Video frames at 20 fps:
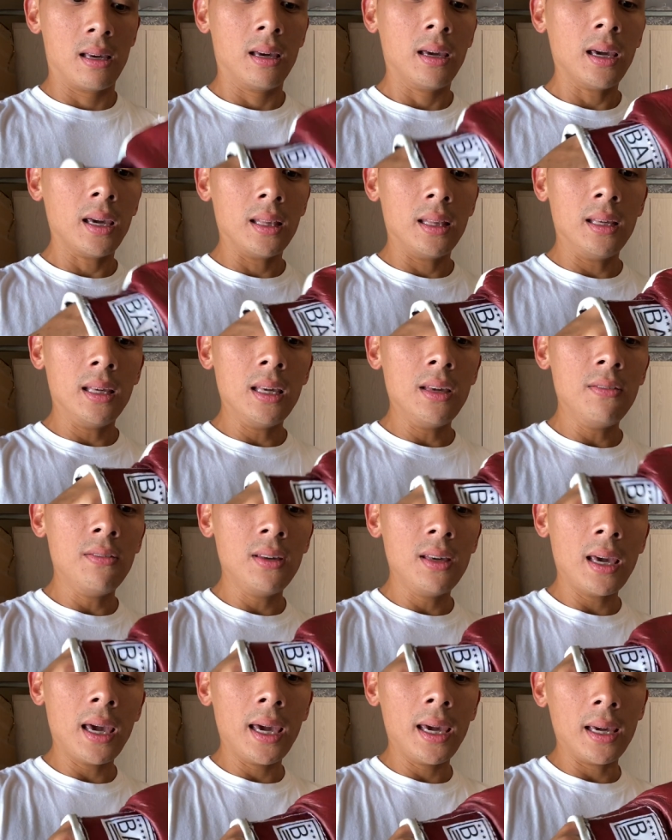And the
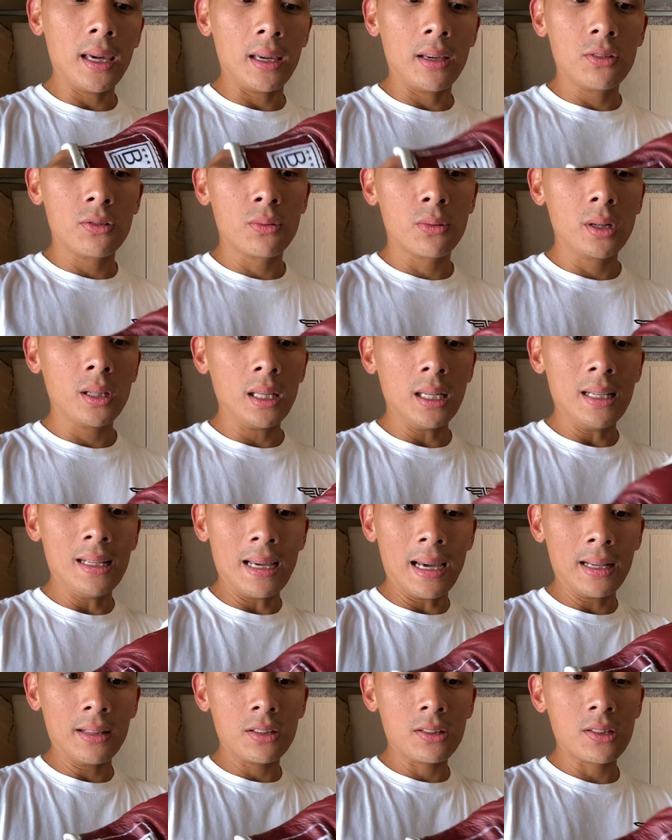EVA is really
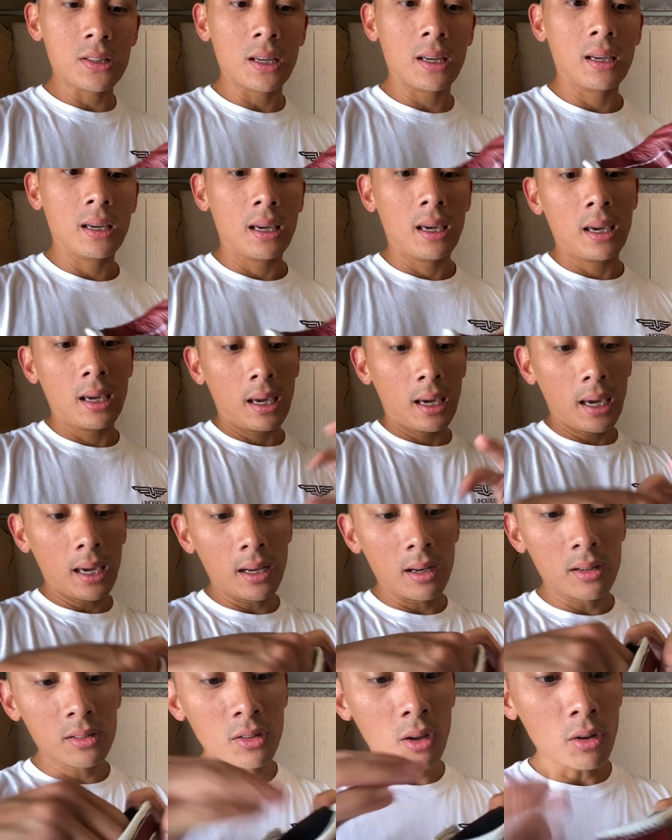dense,
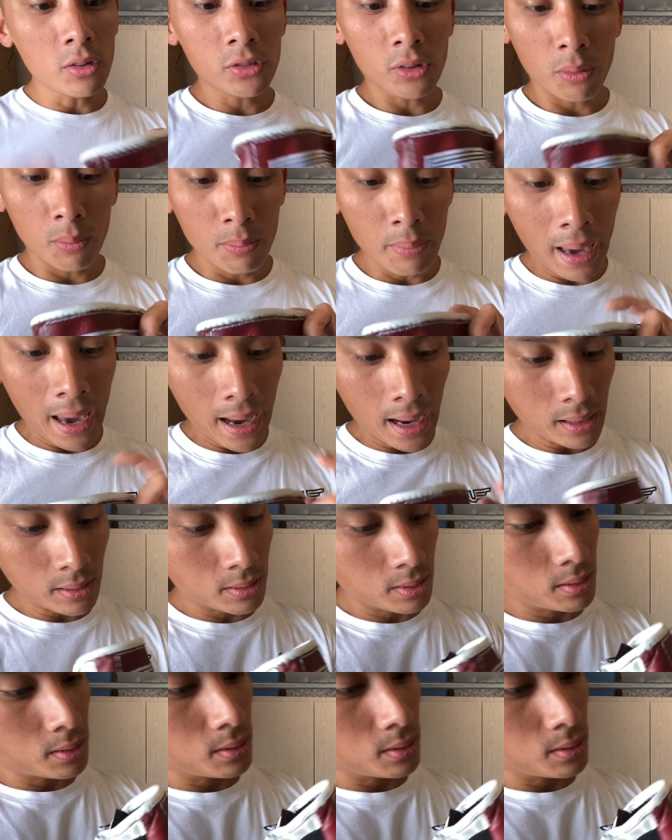and it is also backed